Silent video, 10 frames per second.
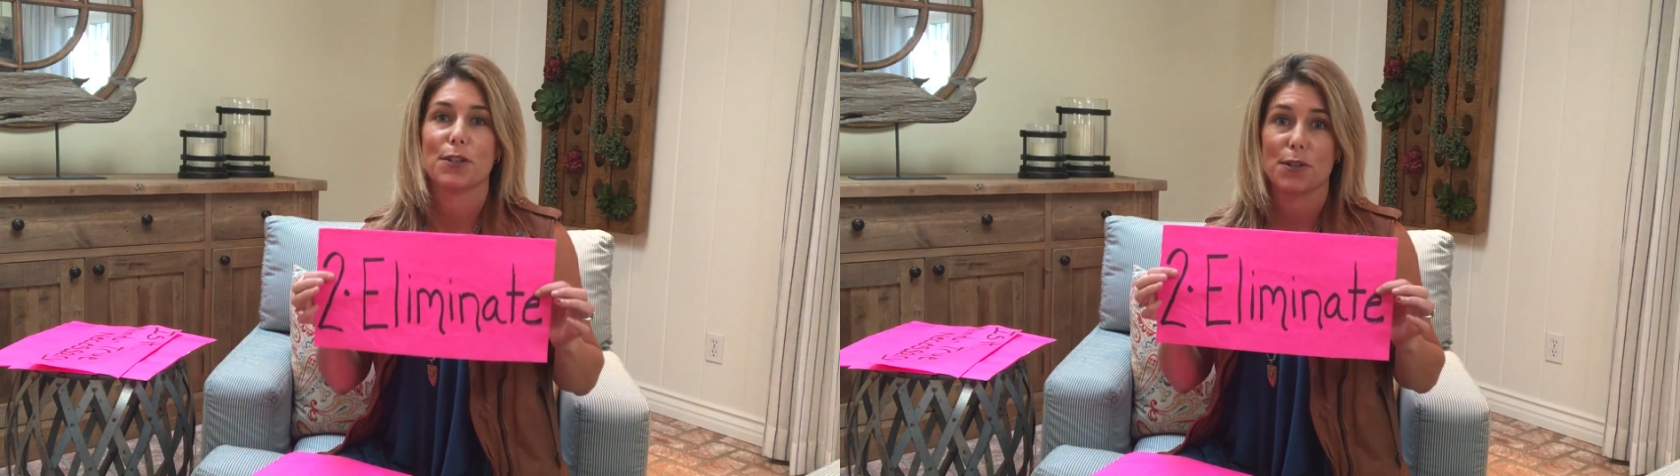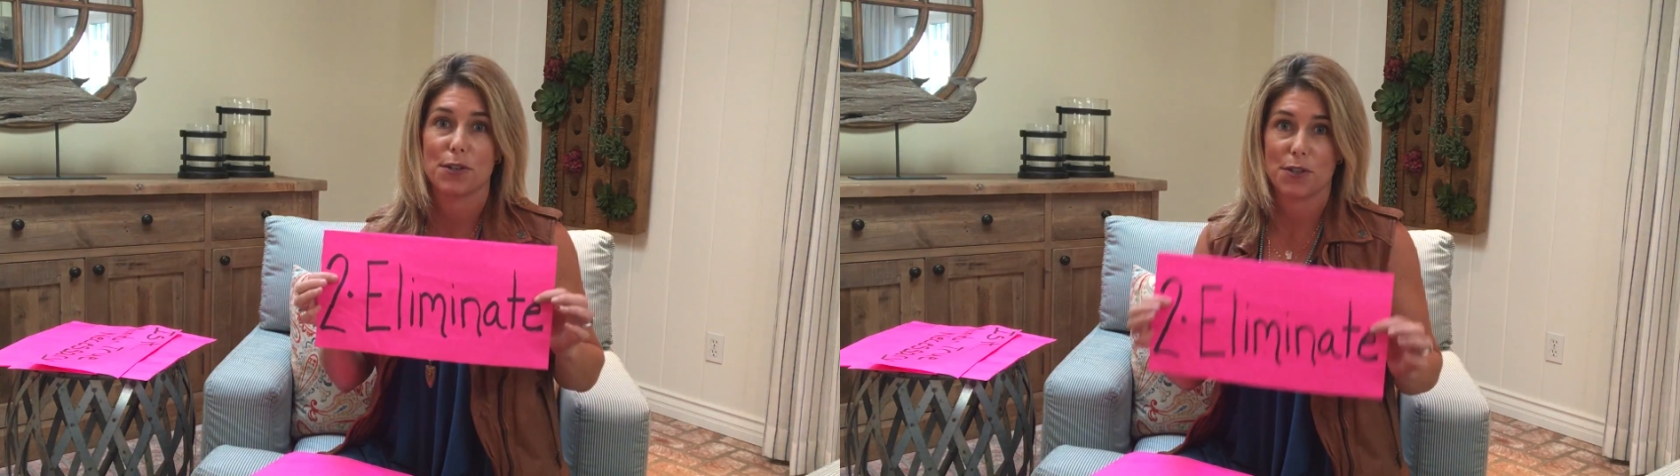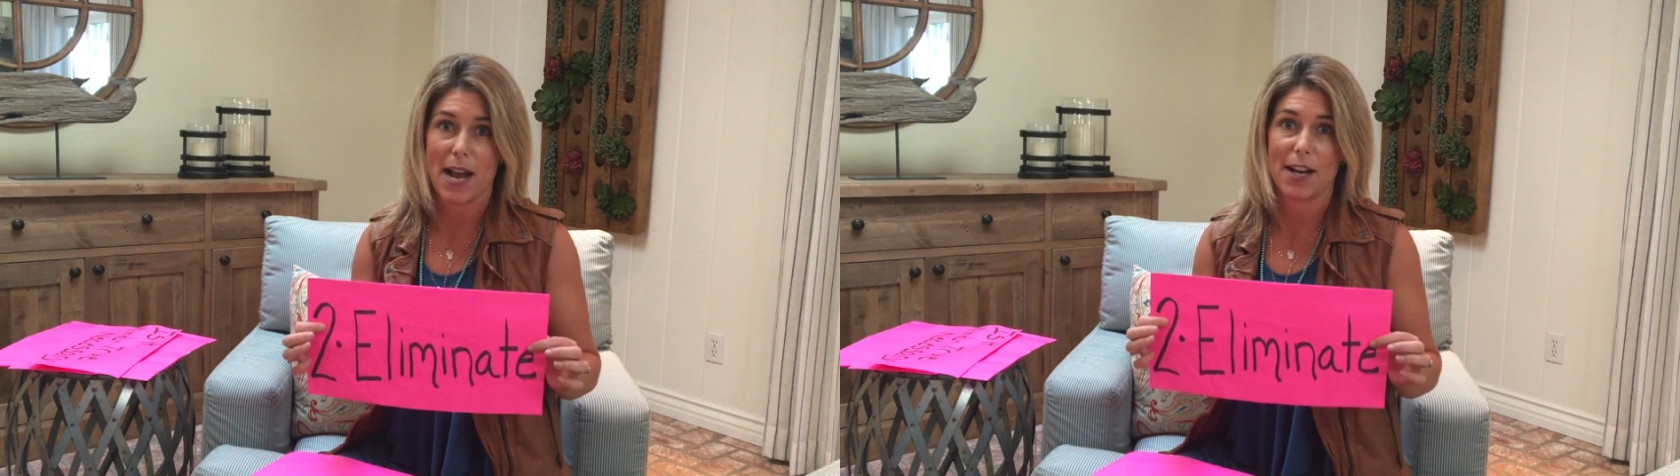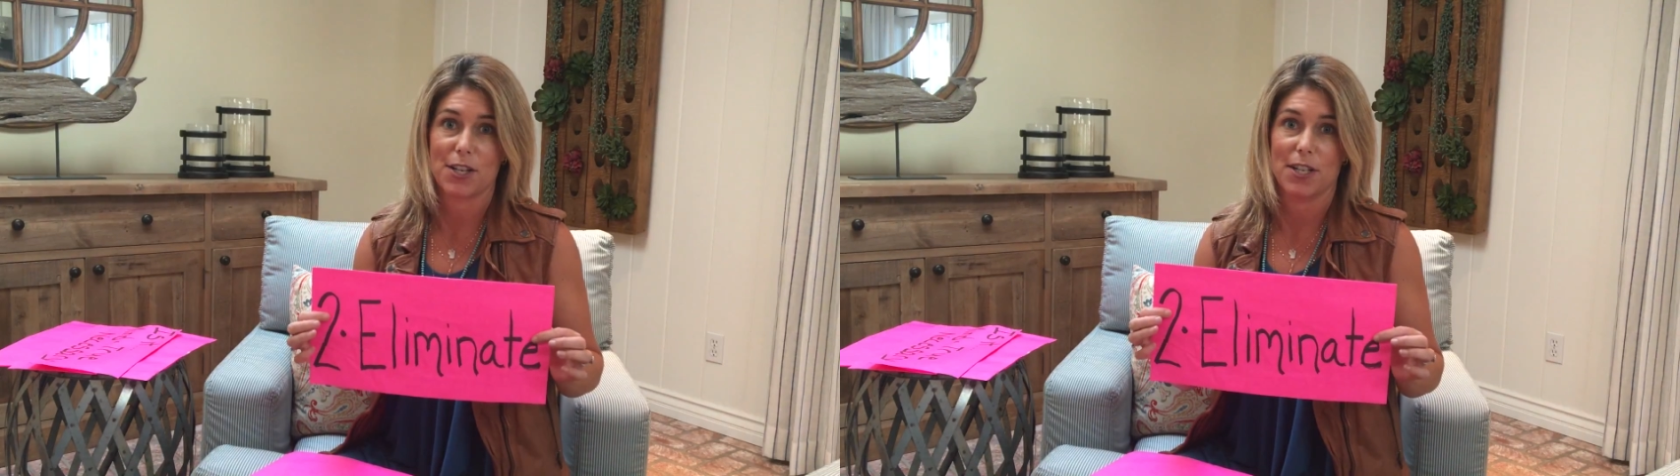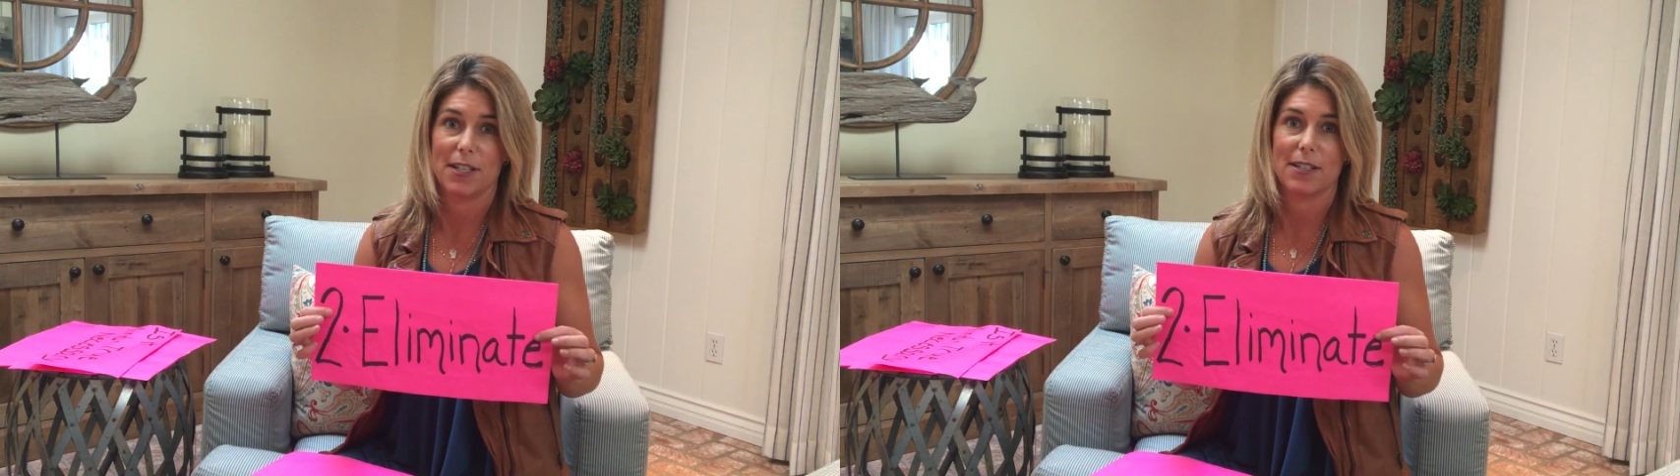
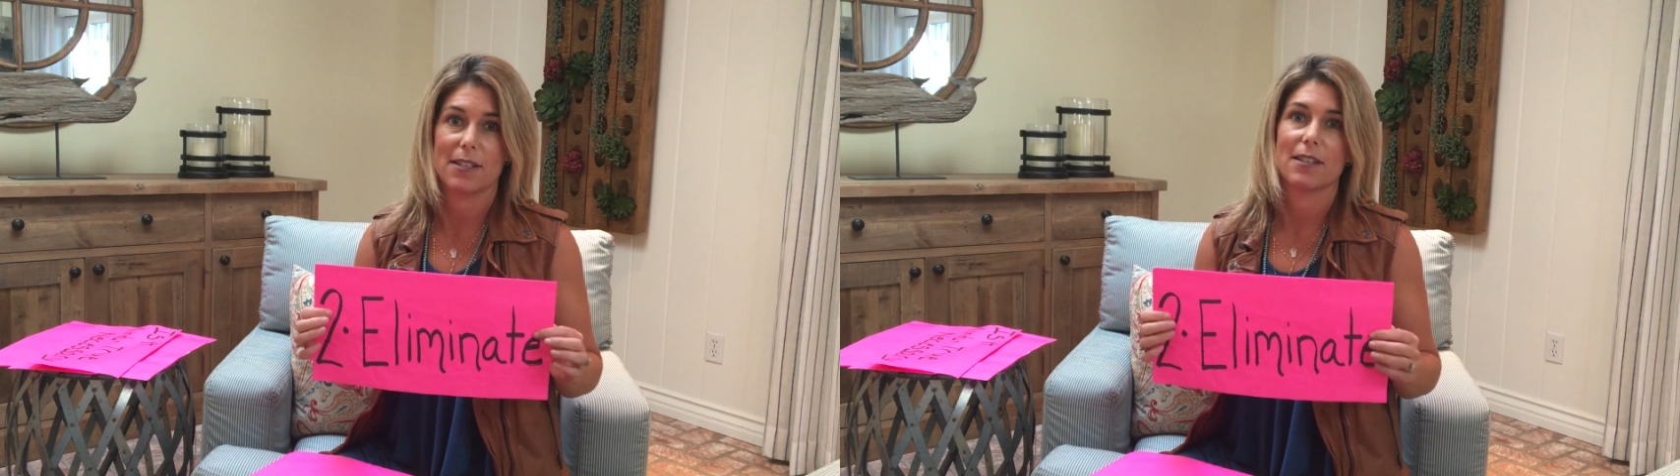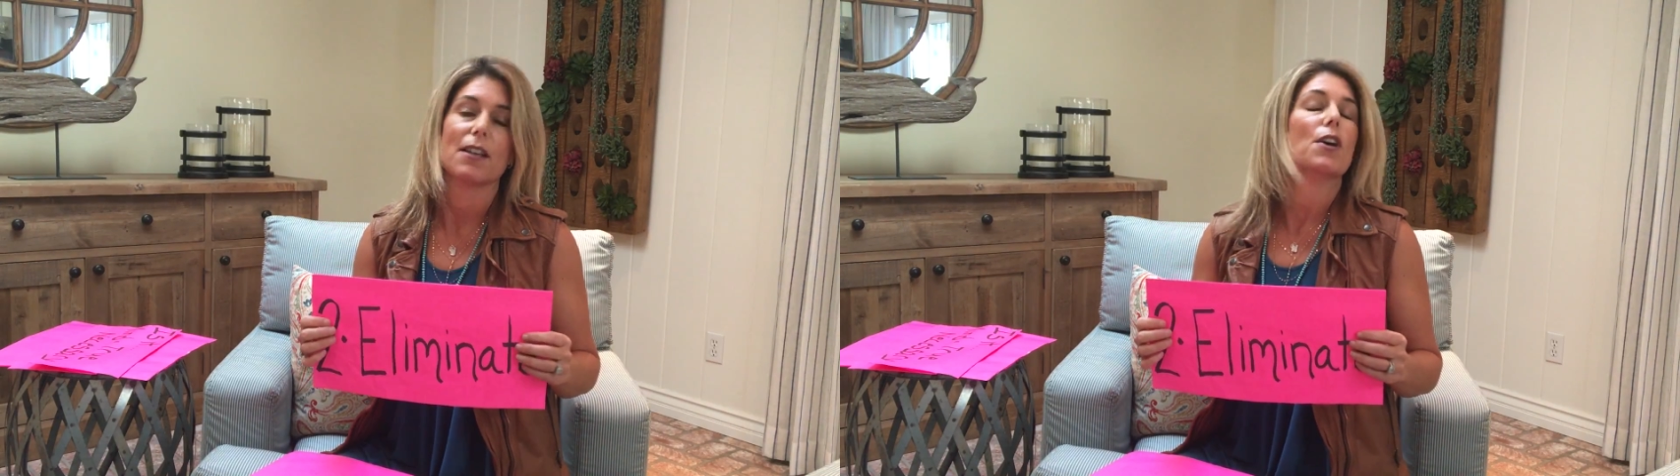distractions.